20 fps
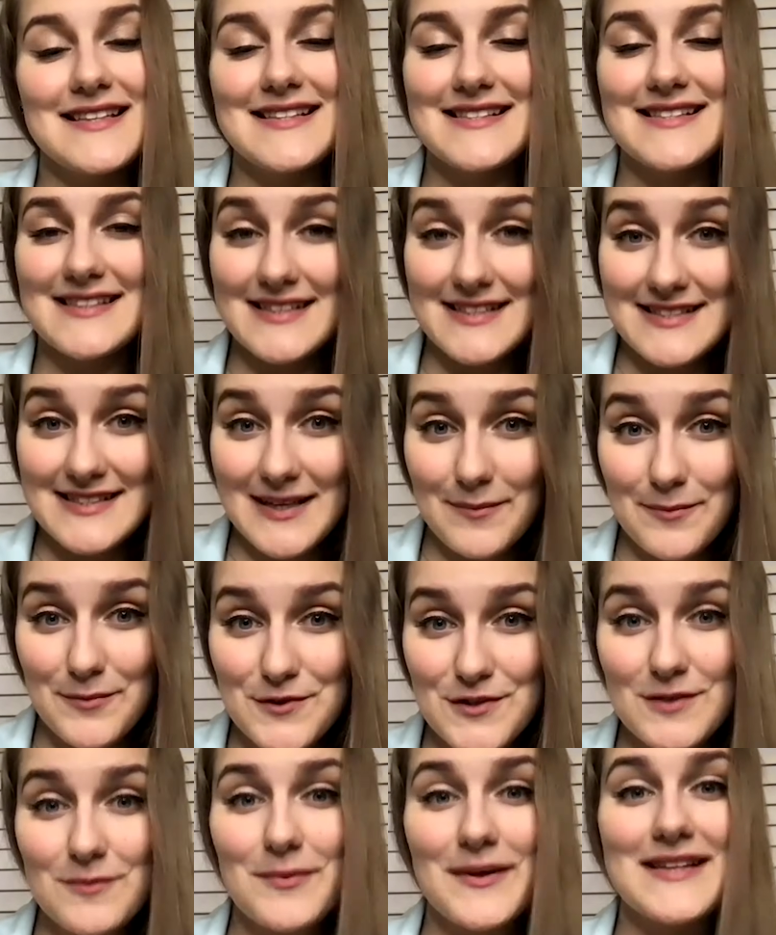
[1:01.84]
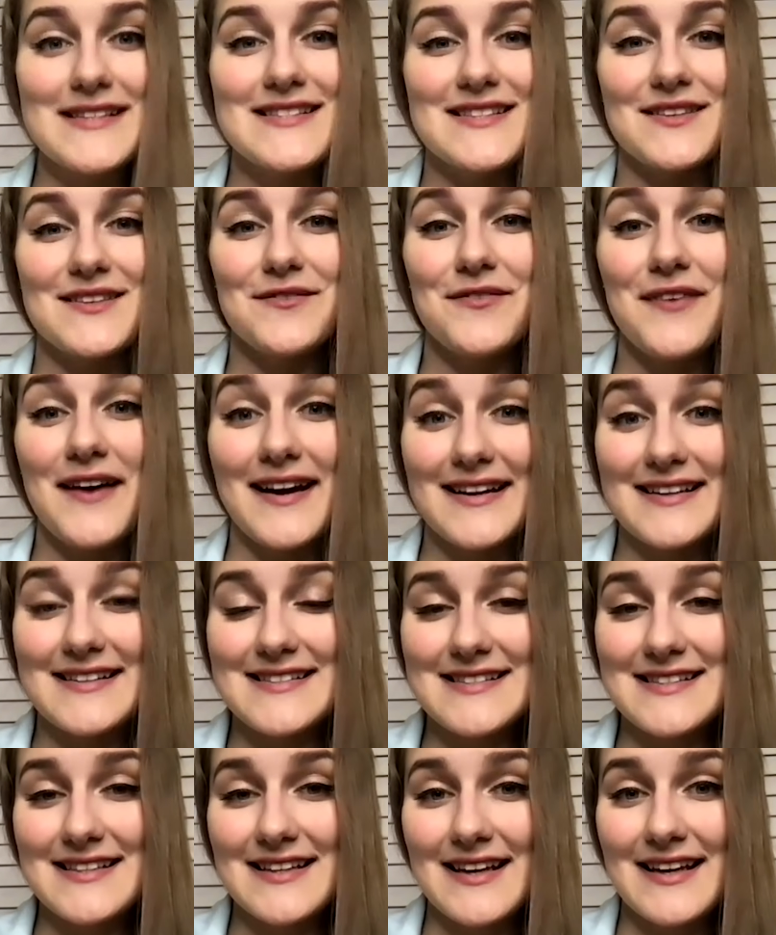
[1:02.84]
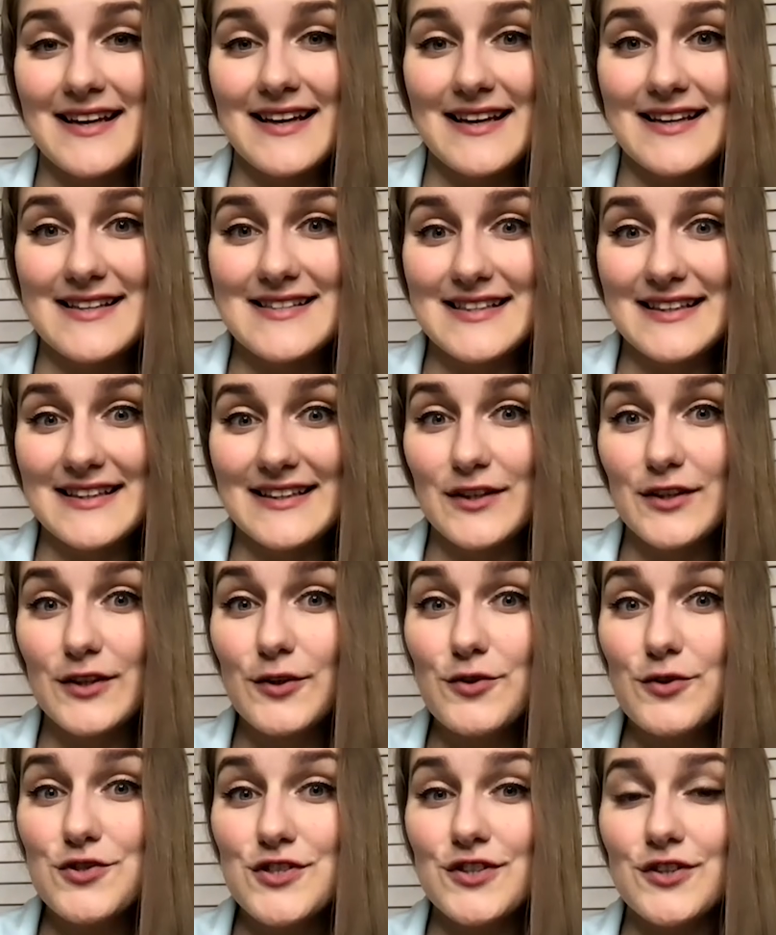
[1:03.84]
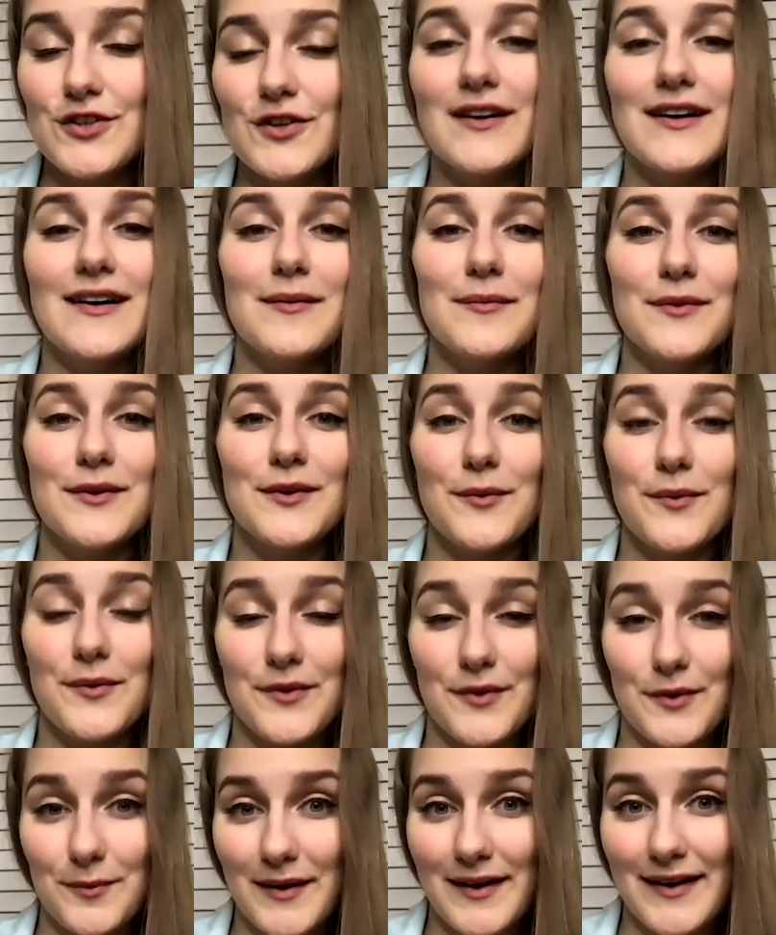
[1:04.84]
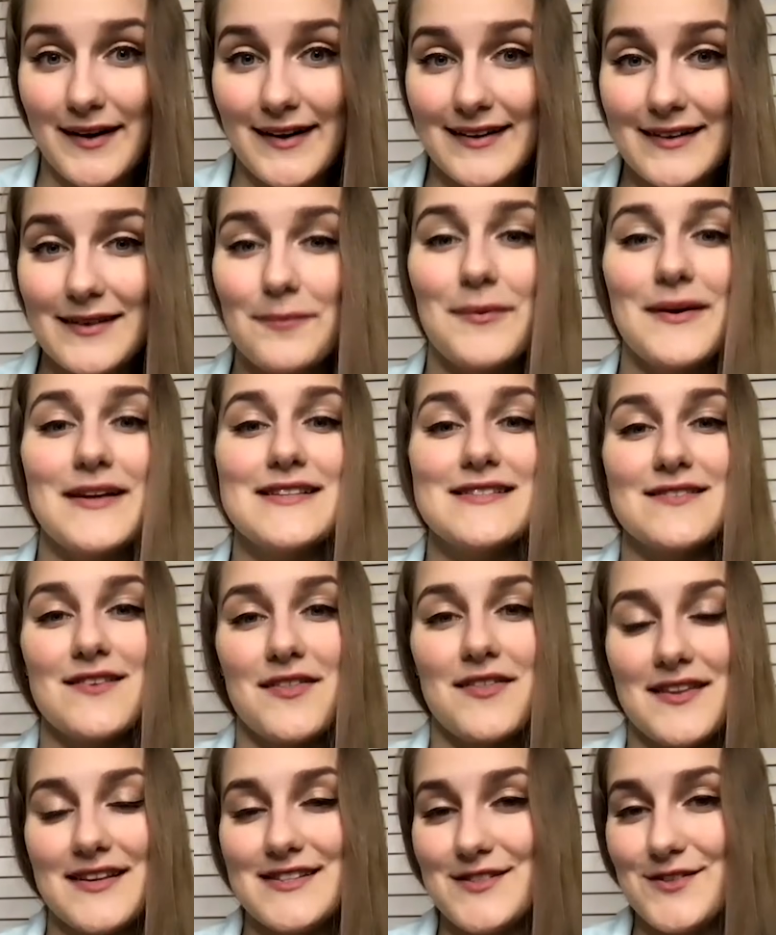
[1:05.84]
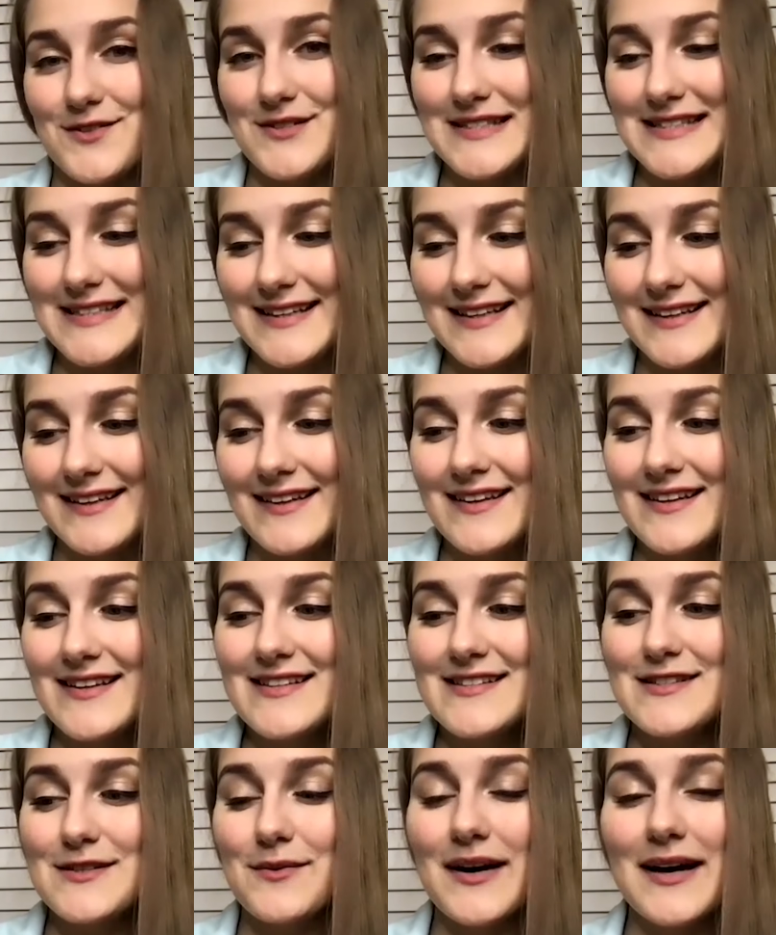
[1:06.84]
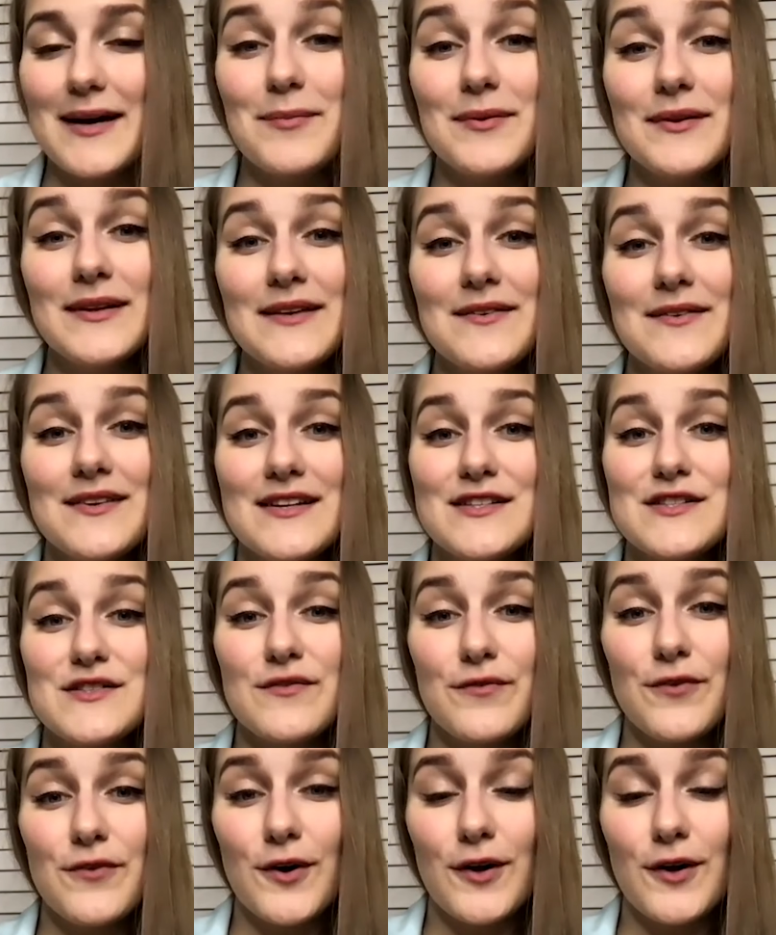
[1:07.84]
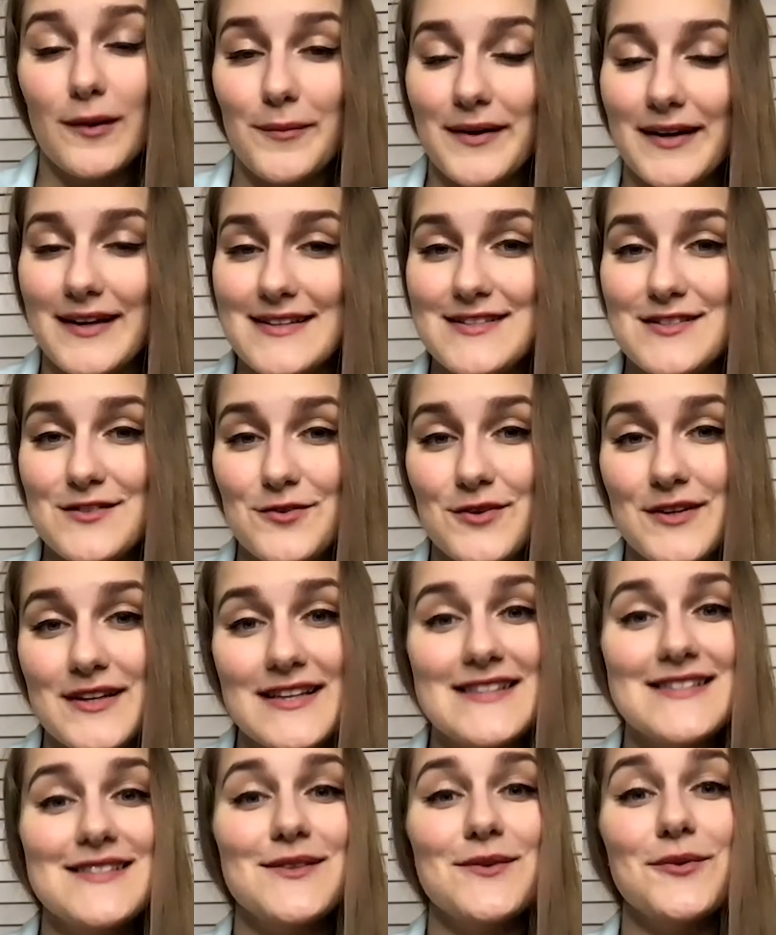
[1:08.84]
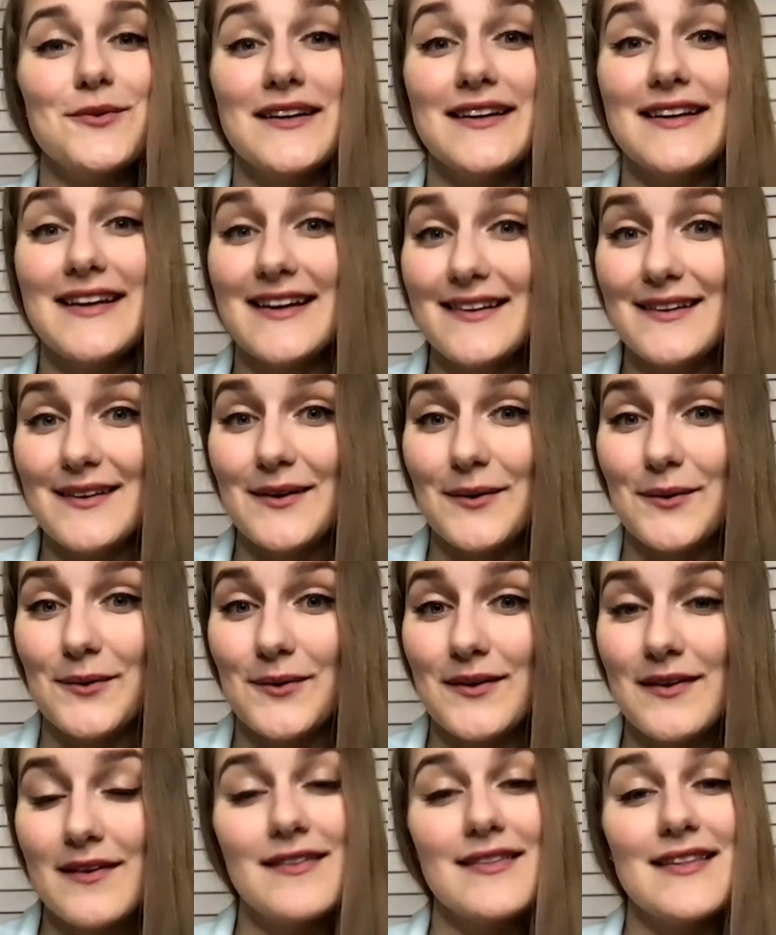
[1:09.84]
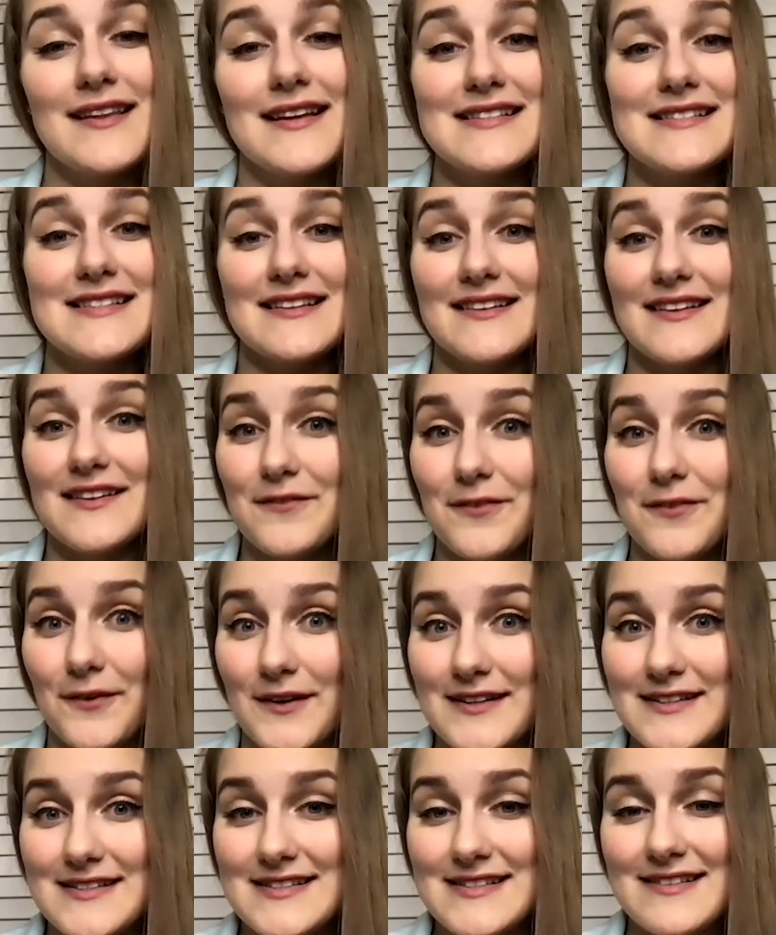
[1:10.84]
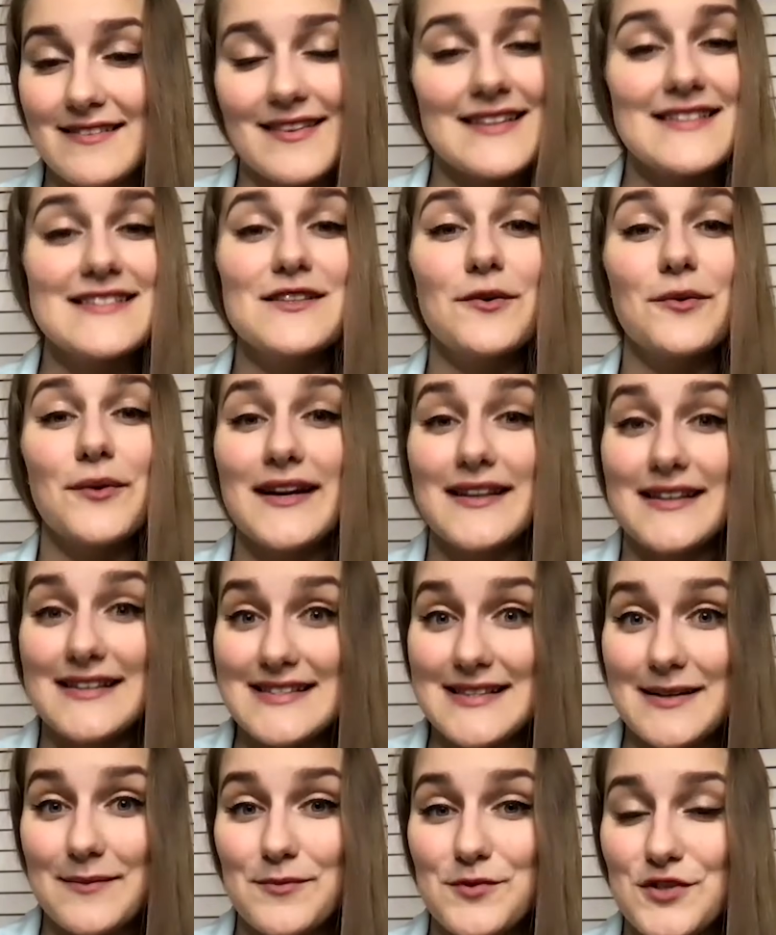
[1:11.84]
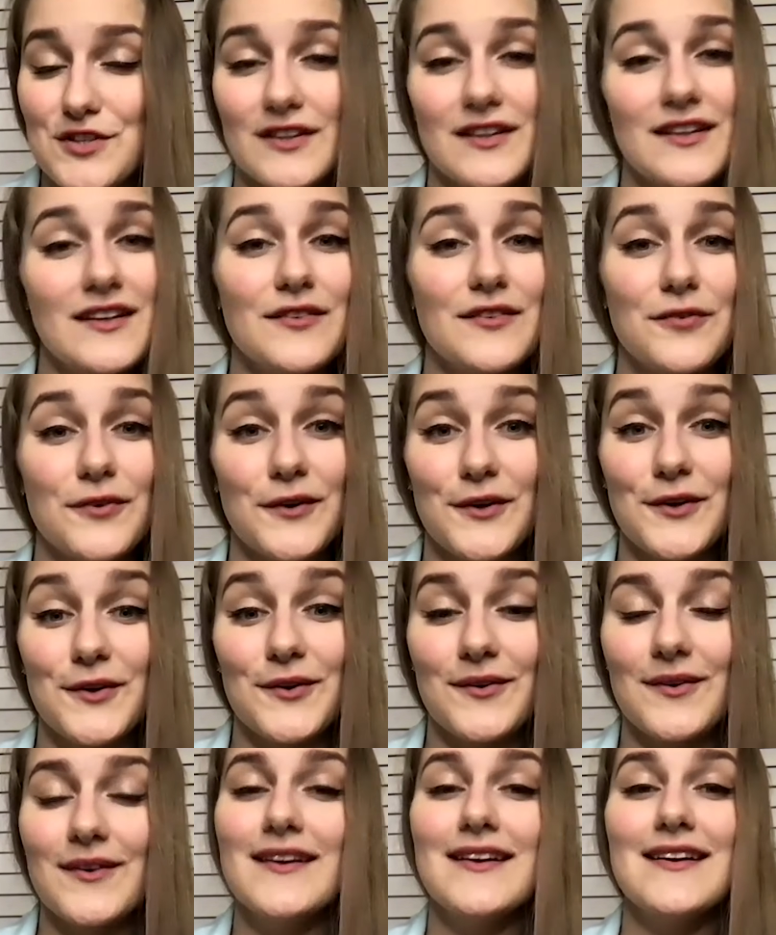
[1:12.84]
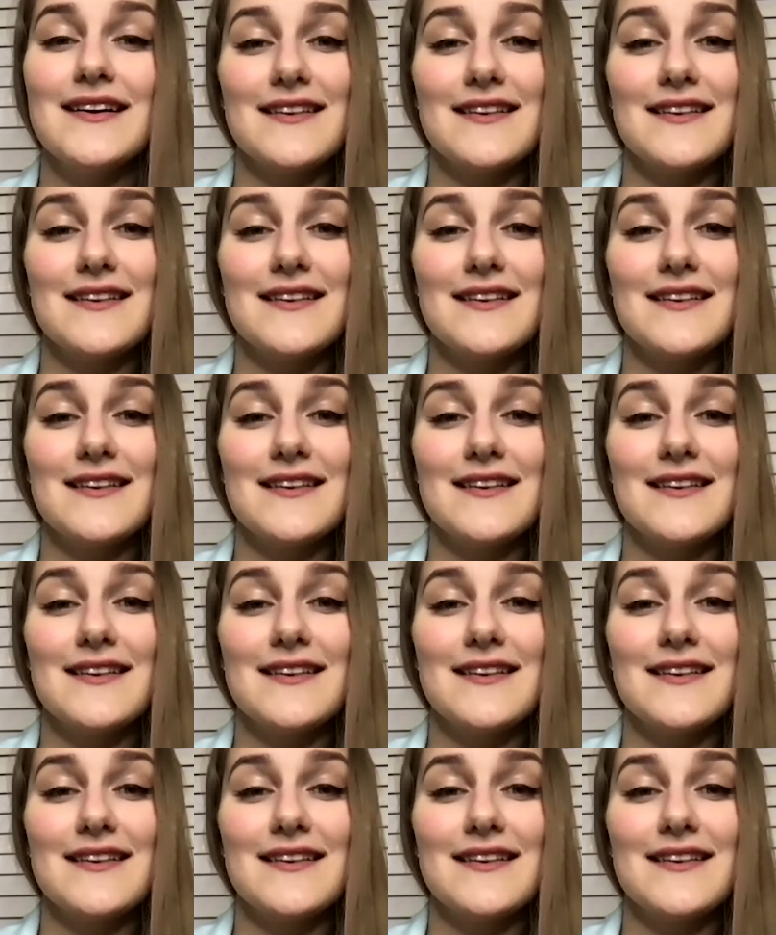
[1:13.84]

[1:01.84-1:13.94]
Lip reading: It's an assumption based on facts. It's a conclusion you come to with your mind based on things you see. So I believe it is fall because trees look yellow. That's an inference. That's a great assumption. Good for you.